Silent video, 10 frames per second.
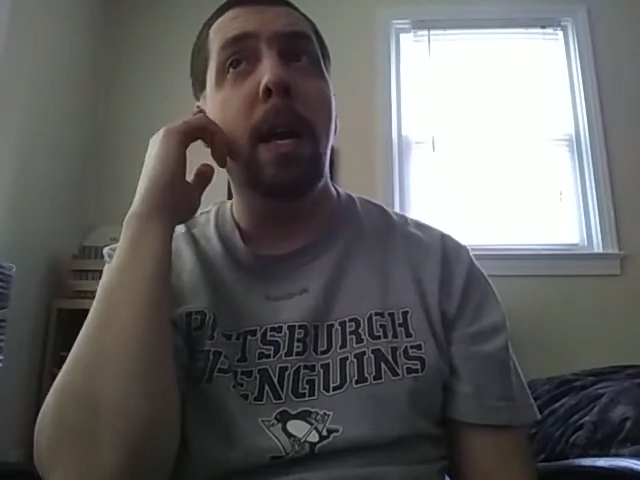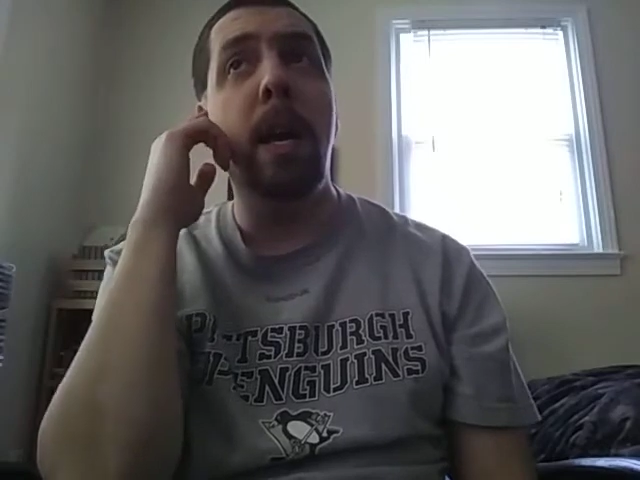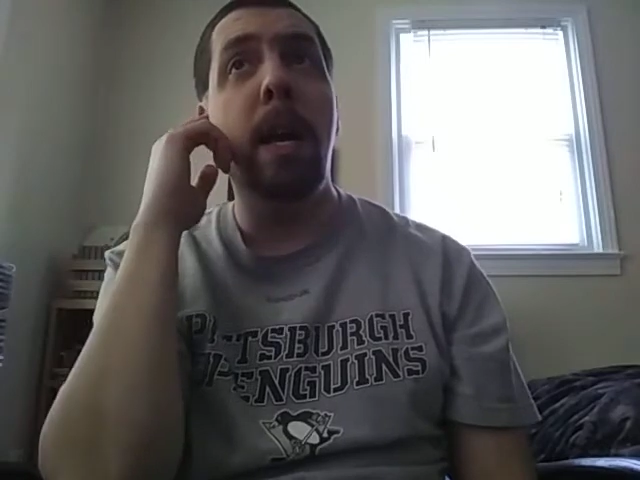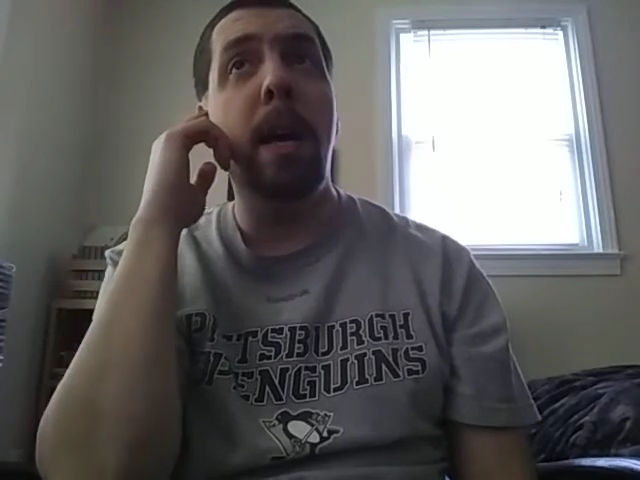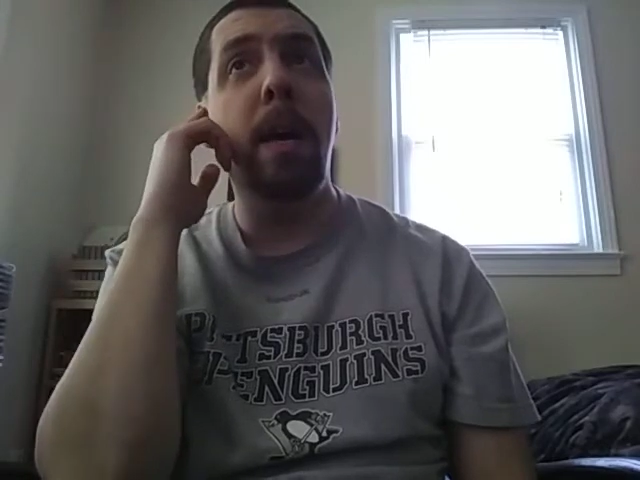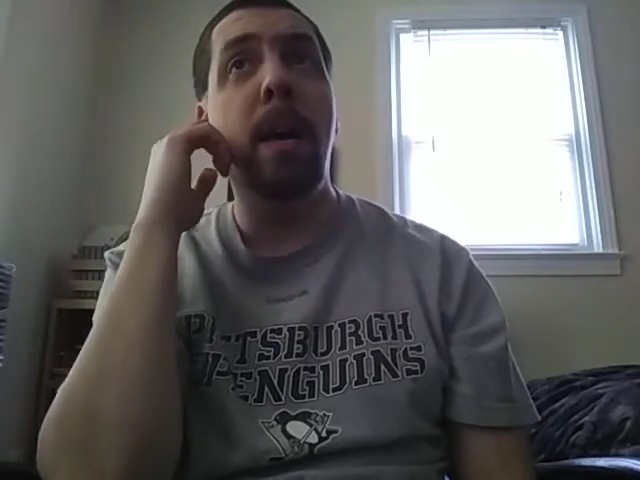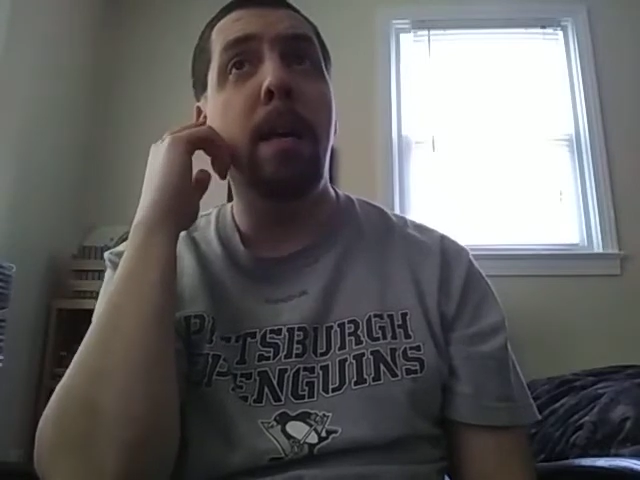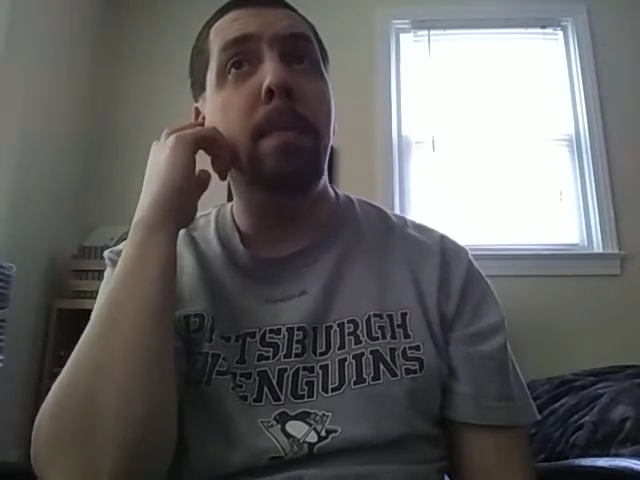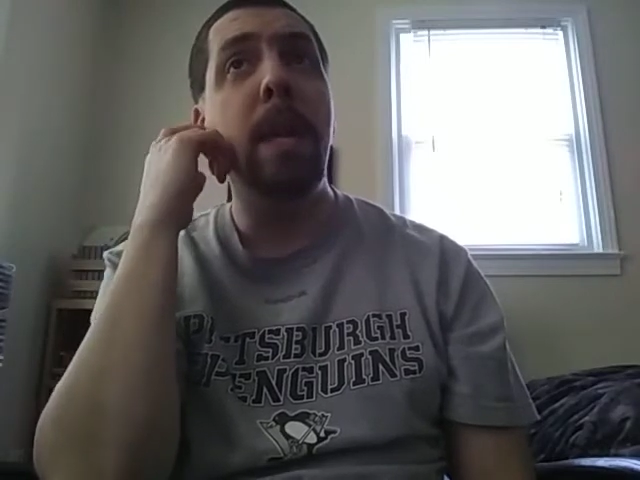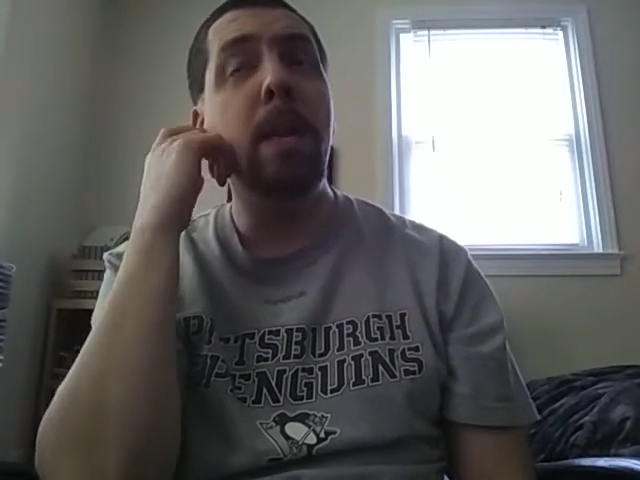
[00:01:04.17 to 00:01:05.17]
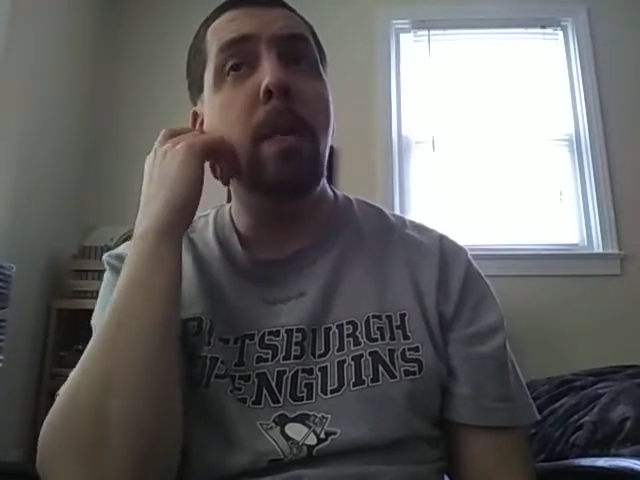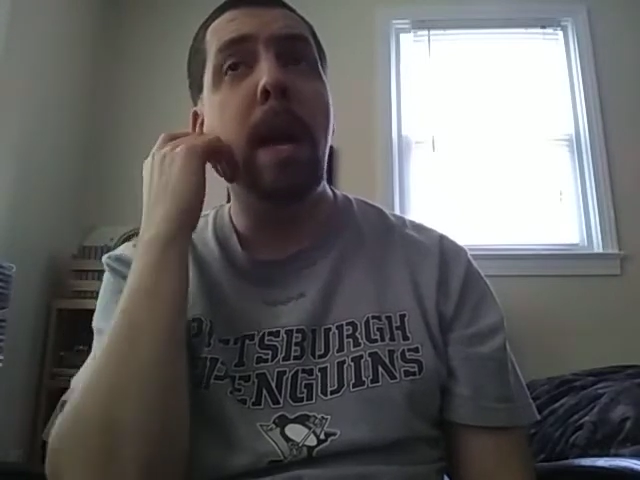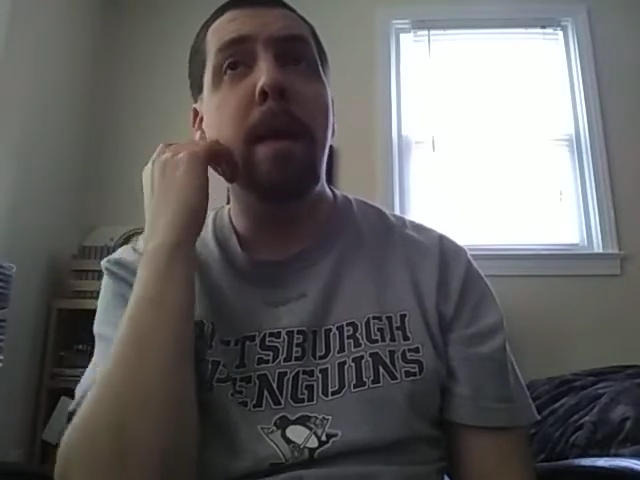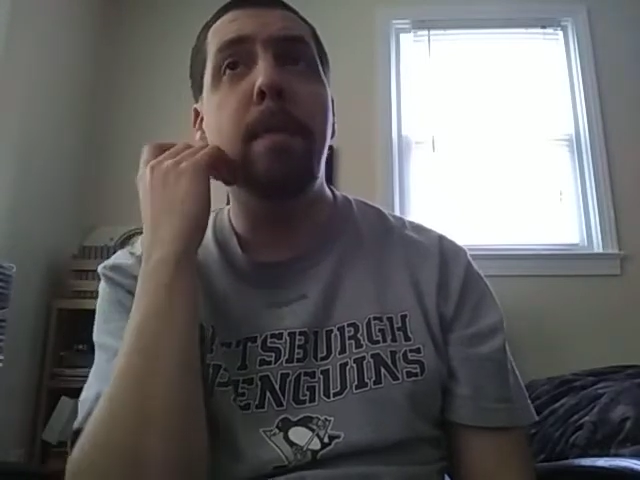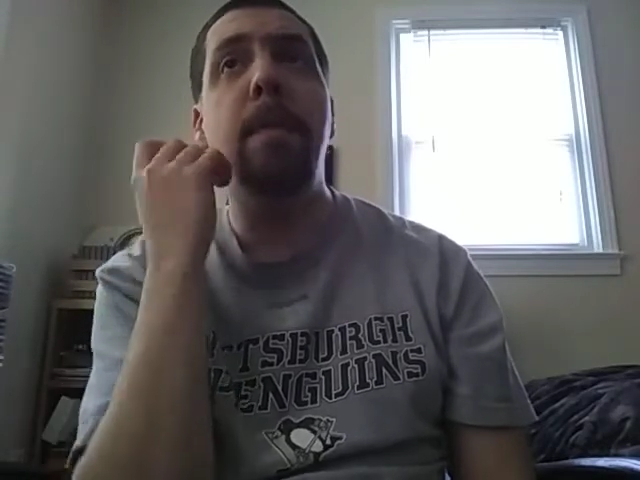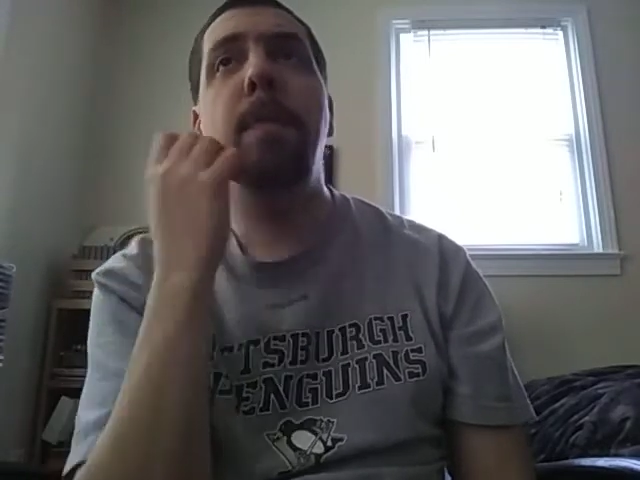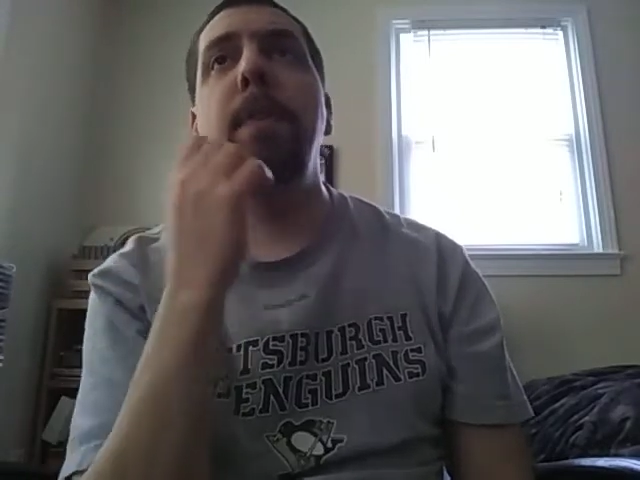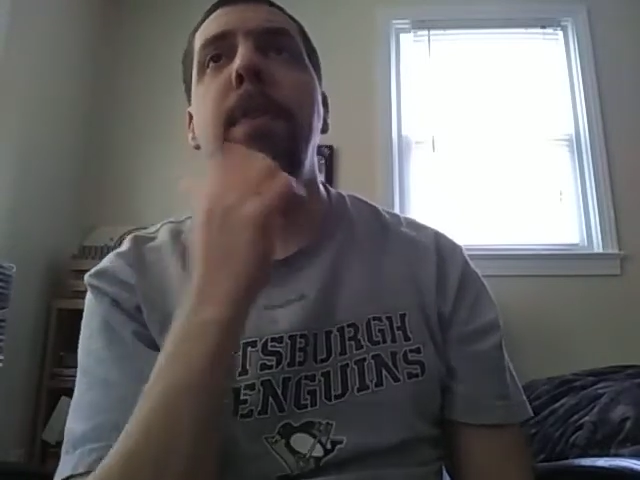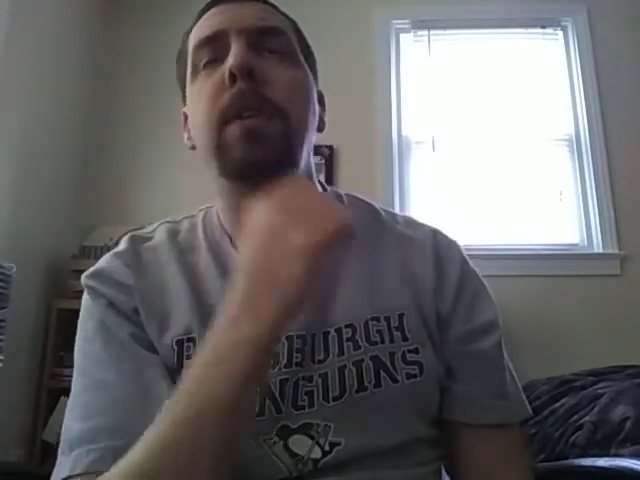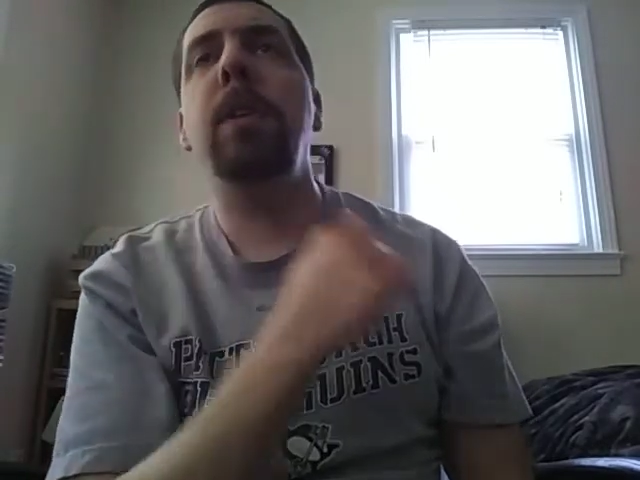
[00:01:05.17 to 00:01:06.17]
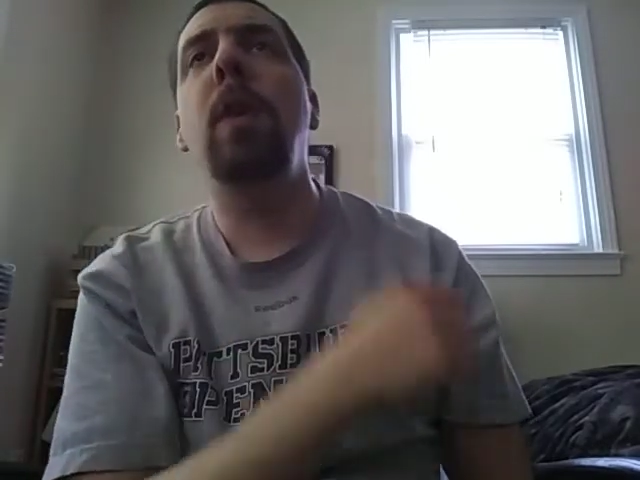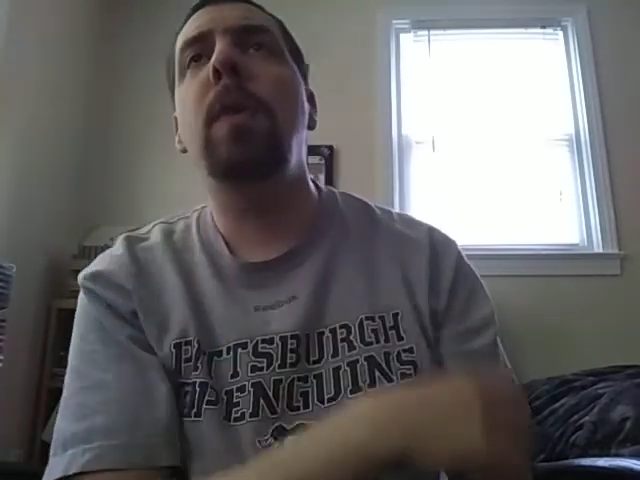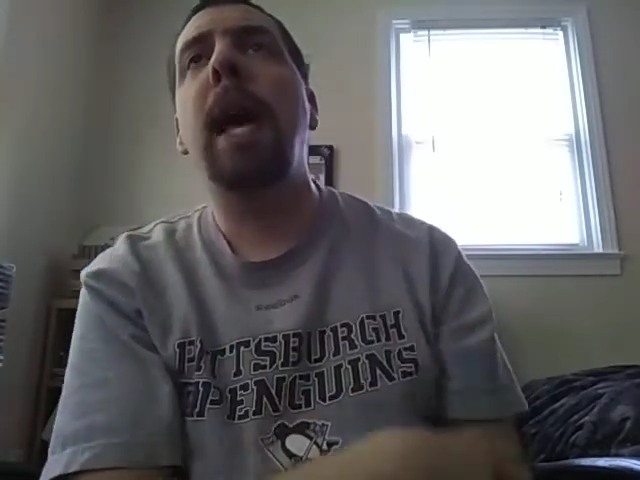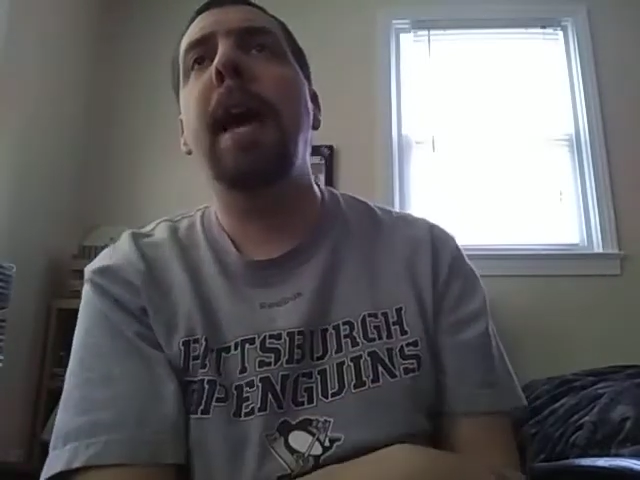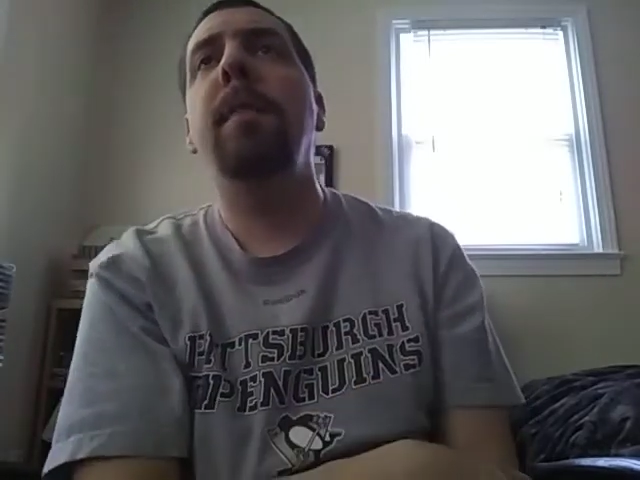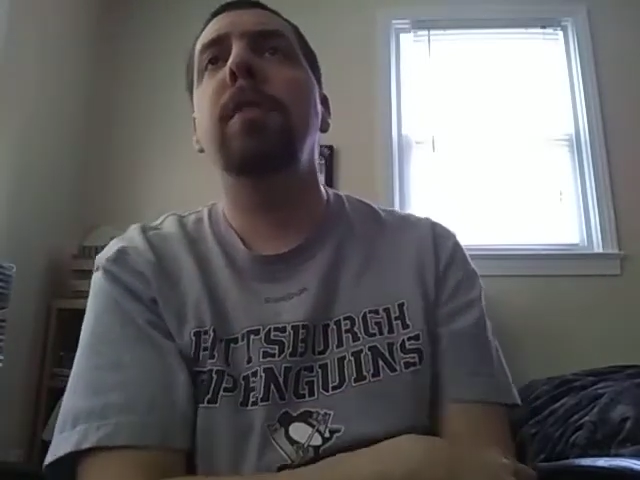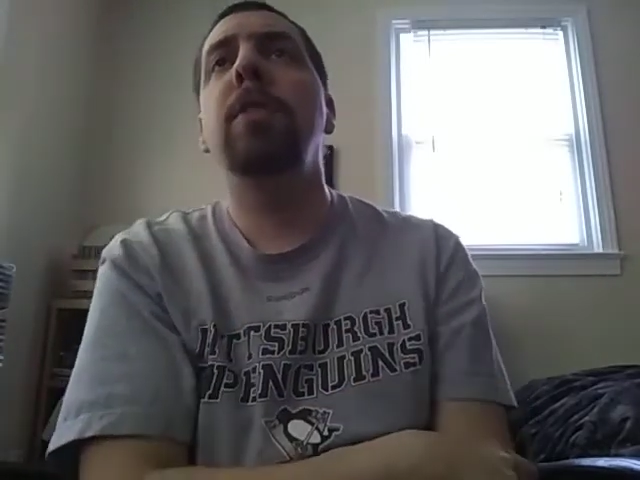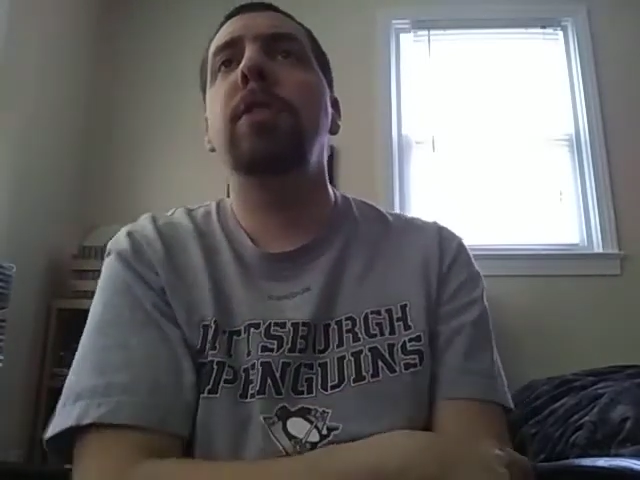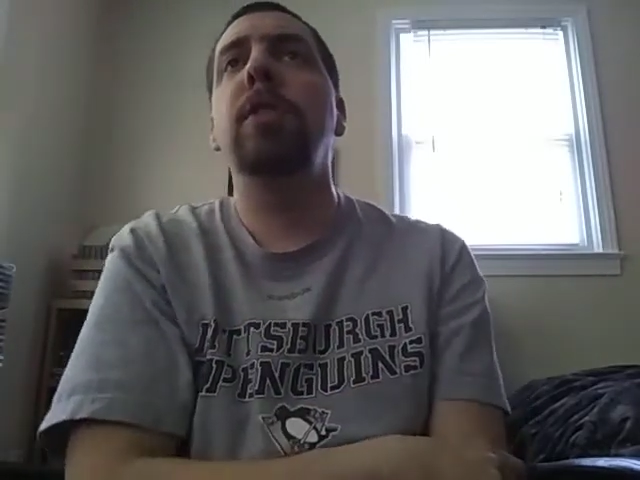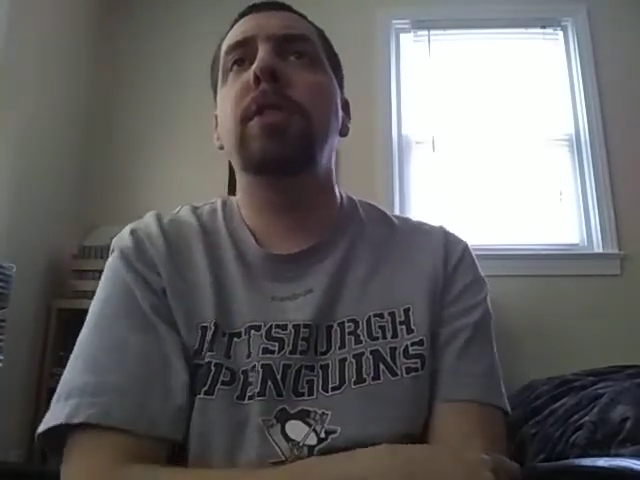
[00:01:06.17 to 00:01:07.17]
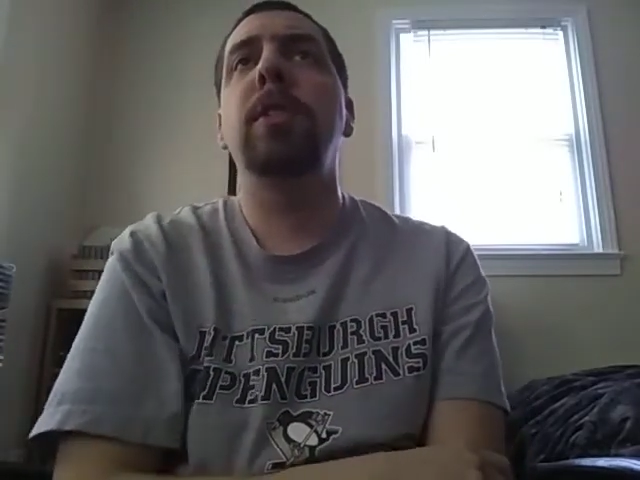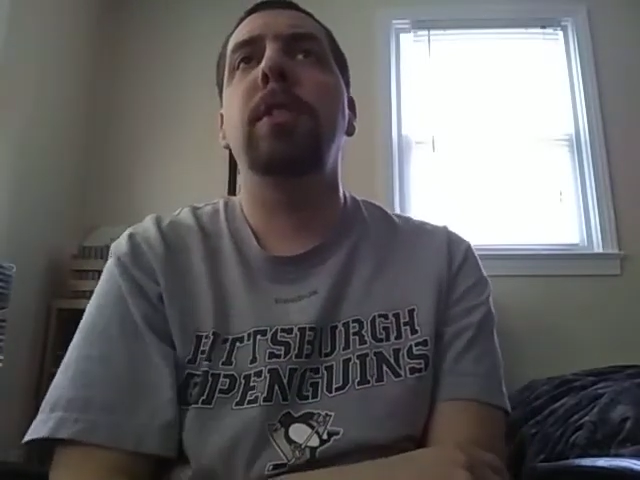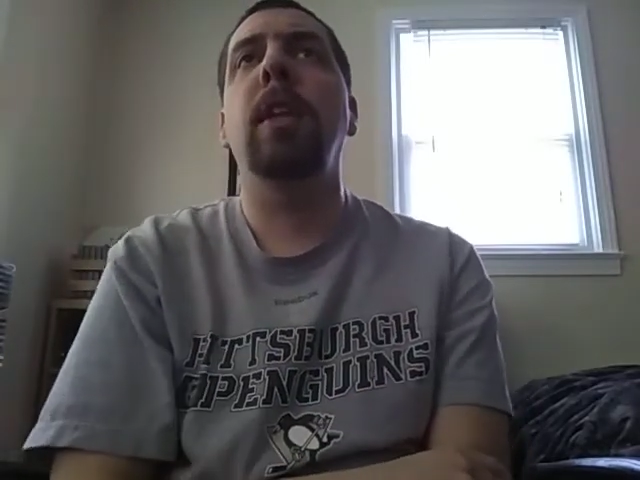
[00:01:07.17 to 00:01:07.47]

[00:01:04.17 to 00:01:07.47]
They do have, the averages,